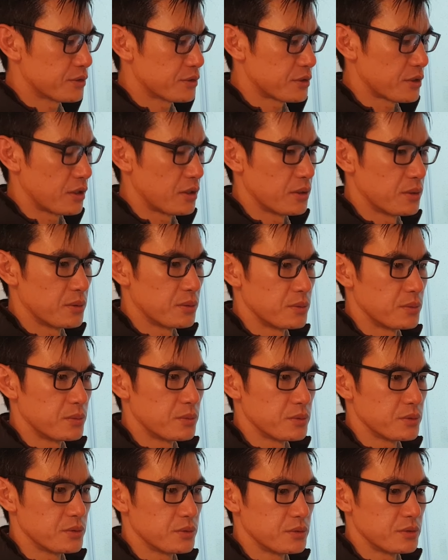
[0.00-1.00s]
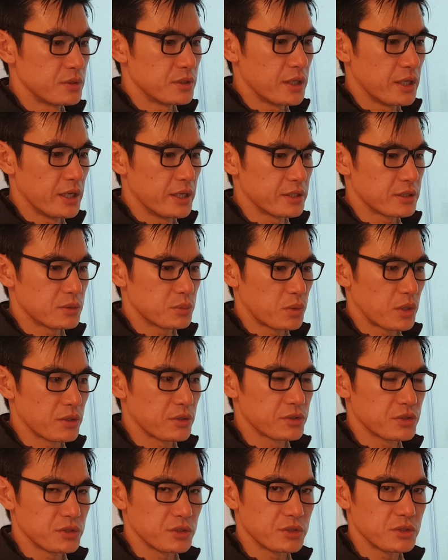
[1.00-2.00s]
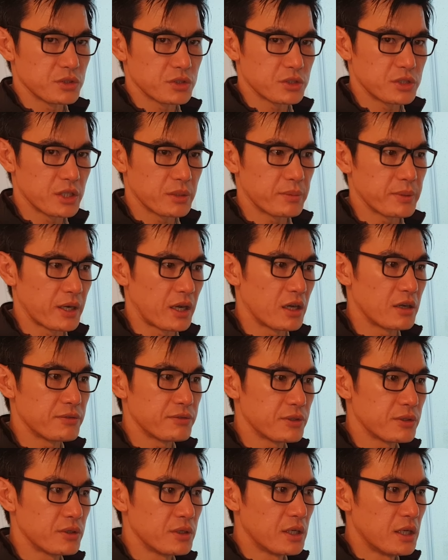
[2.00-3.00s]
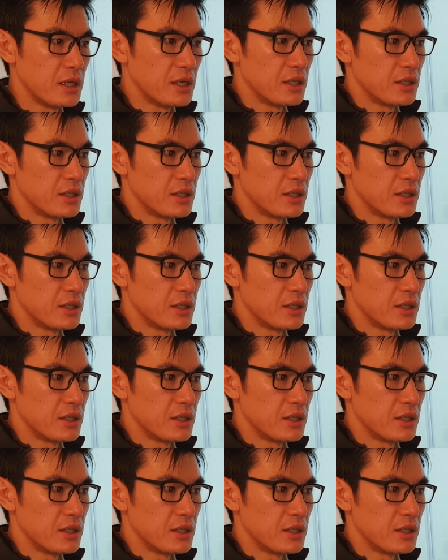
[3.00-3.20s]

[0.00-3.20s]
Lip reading: So it's one of those things you keep an eye out for.